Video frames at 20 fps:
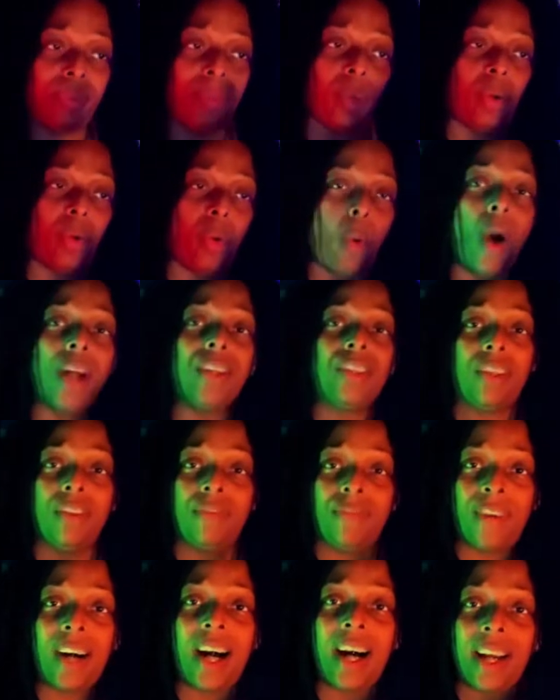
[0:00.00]

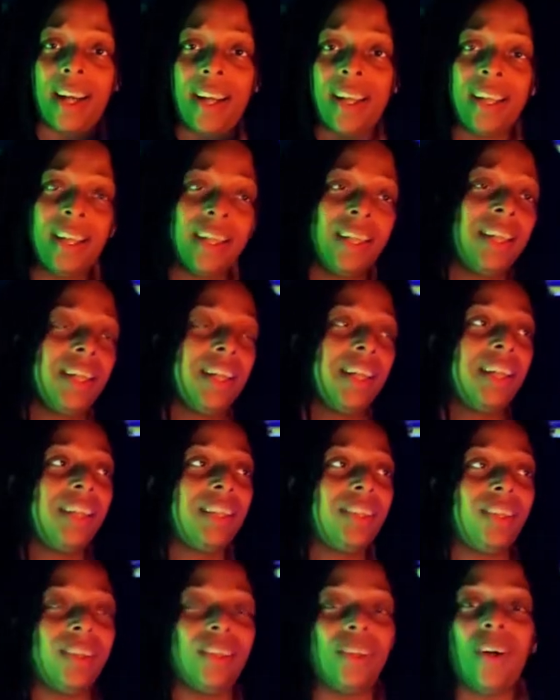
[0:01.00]
quantify
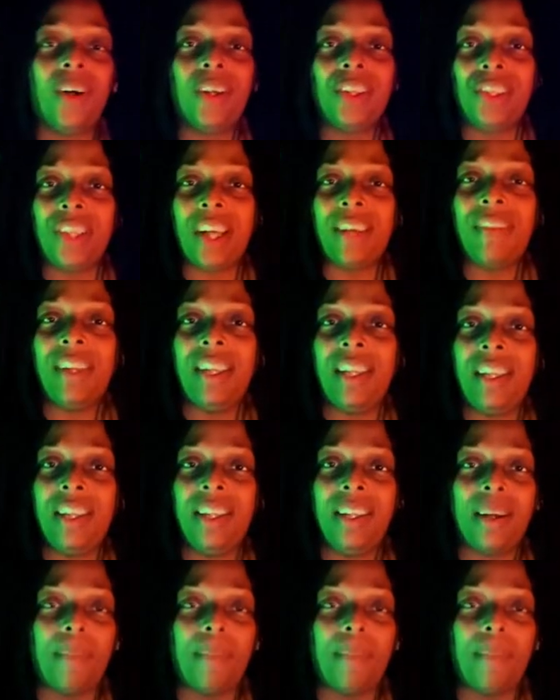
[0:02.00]
the longevity.